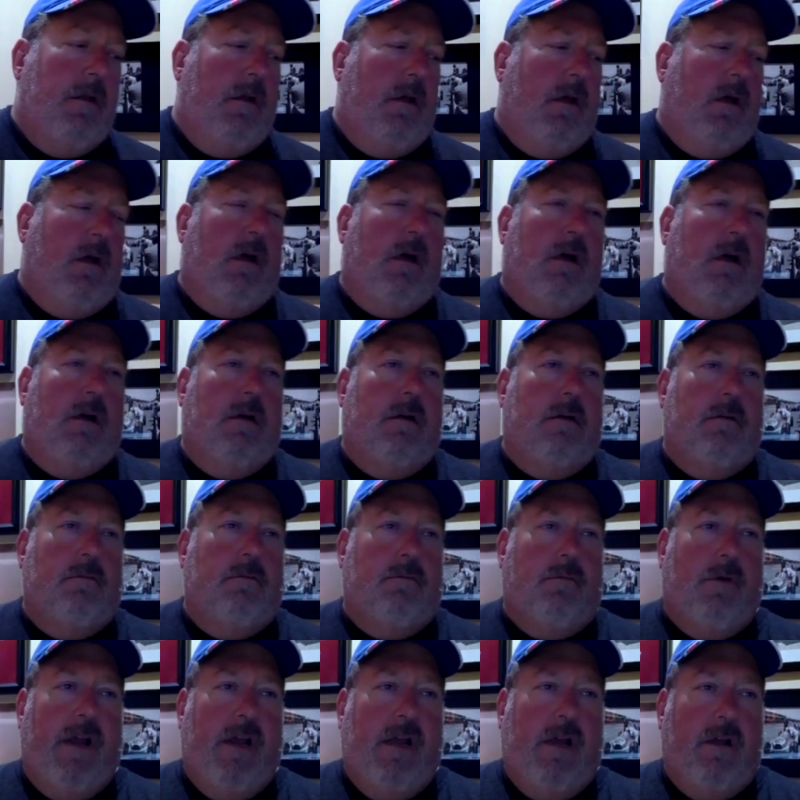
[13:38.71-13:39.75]

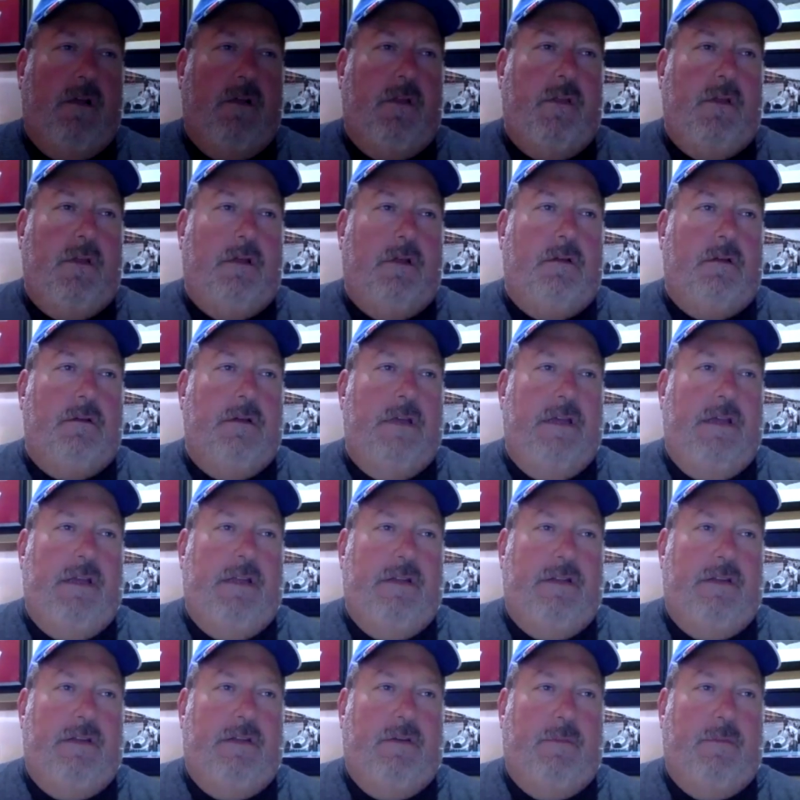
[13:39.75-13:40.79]
Rahal, though,
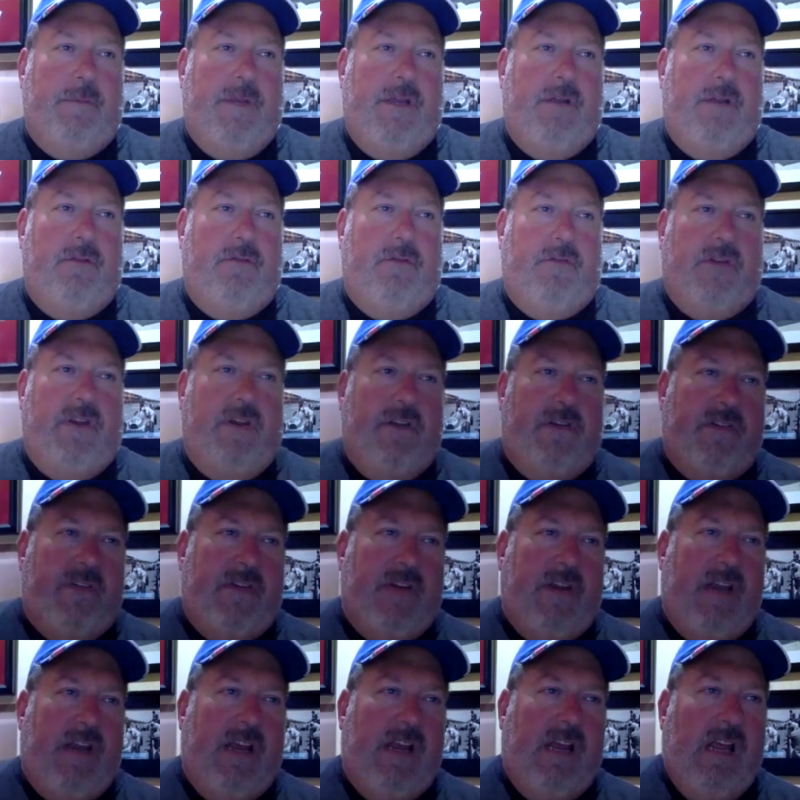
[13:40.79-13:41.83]
it'll be interesting to
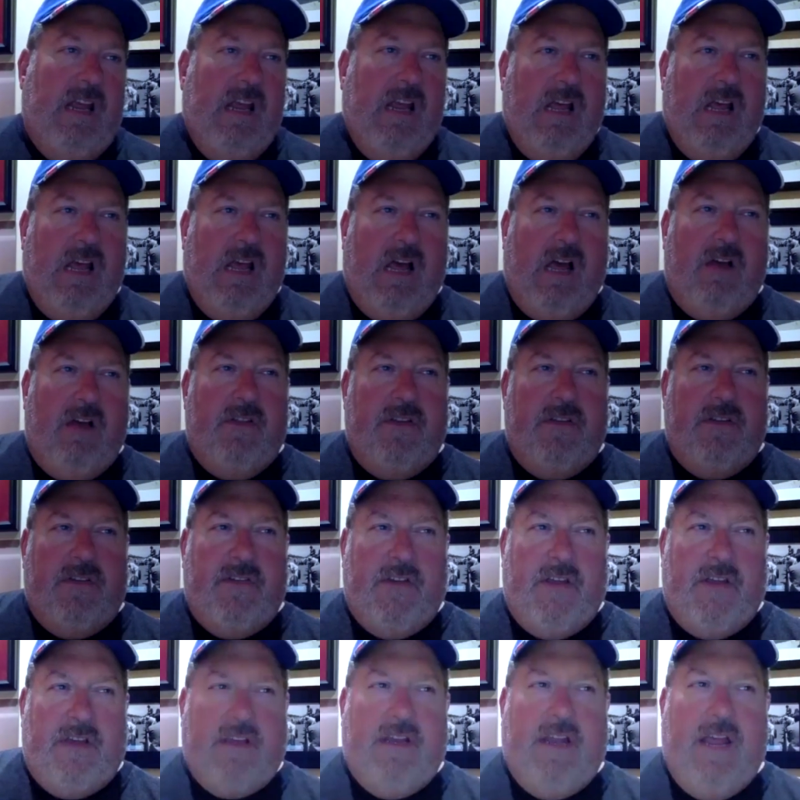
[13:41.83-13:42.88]
see how this
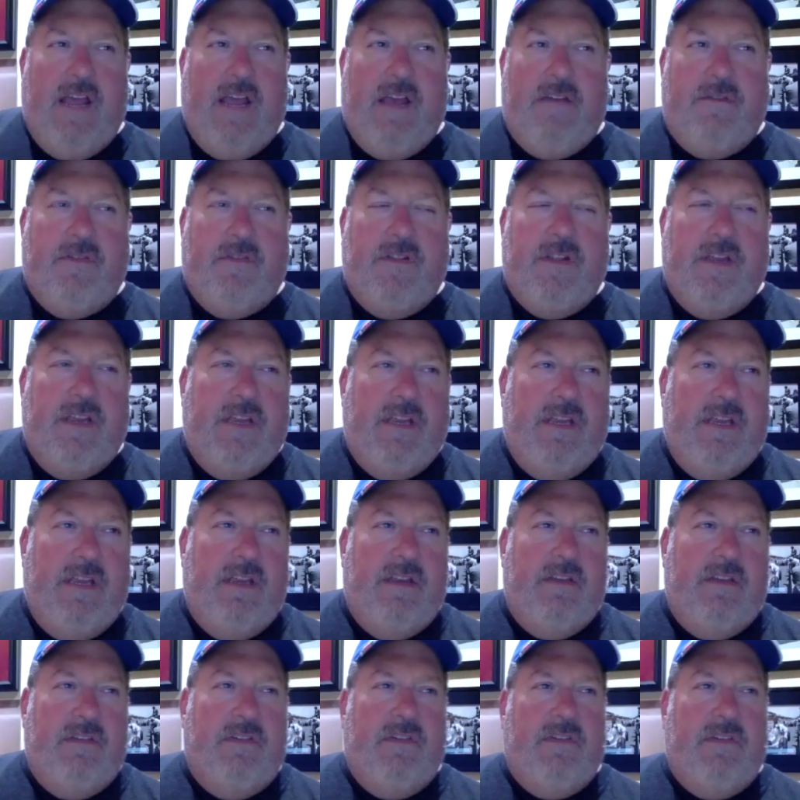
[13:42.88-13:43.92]
second half of the
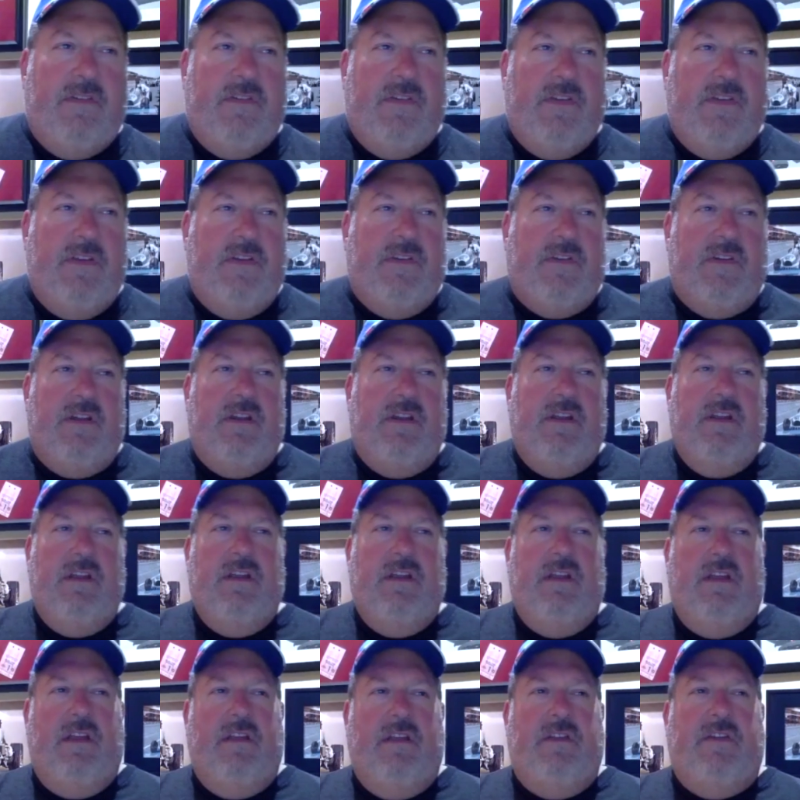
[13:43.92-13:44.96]
season
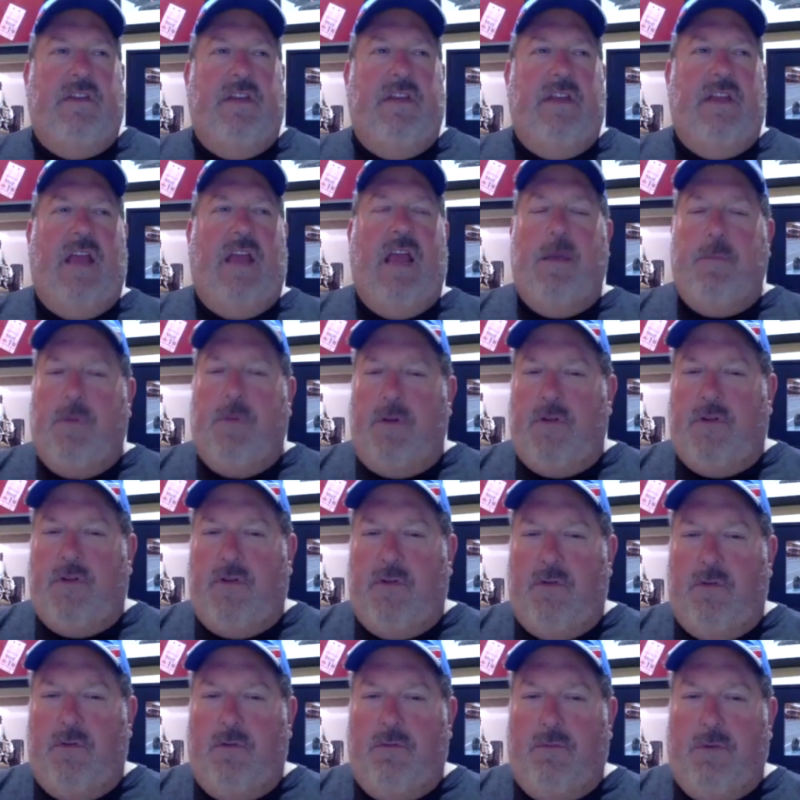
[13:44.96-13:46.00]
is he able
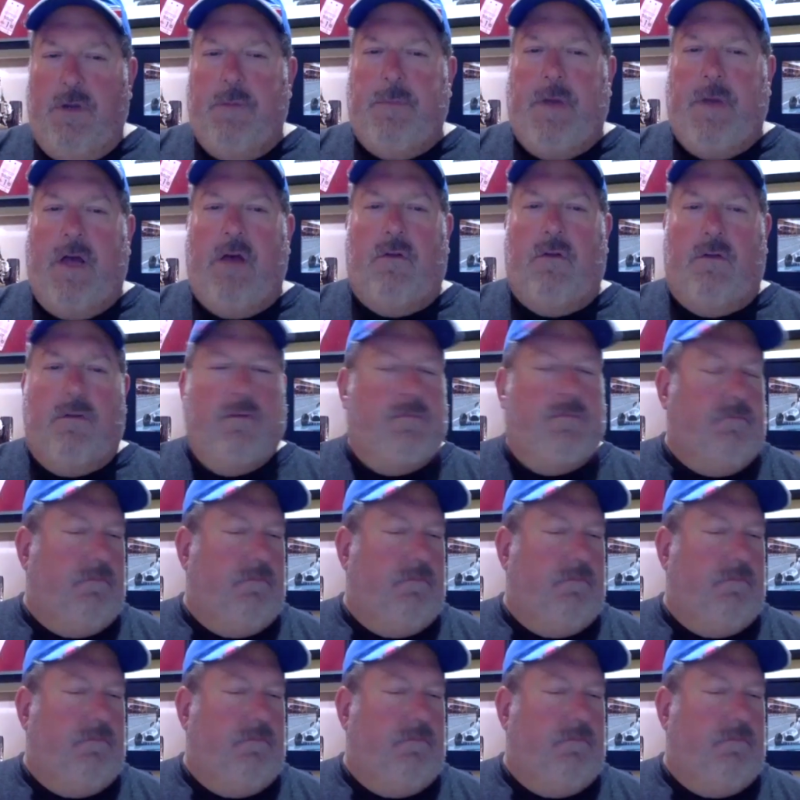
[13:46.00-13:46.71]
to rebound.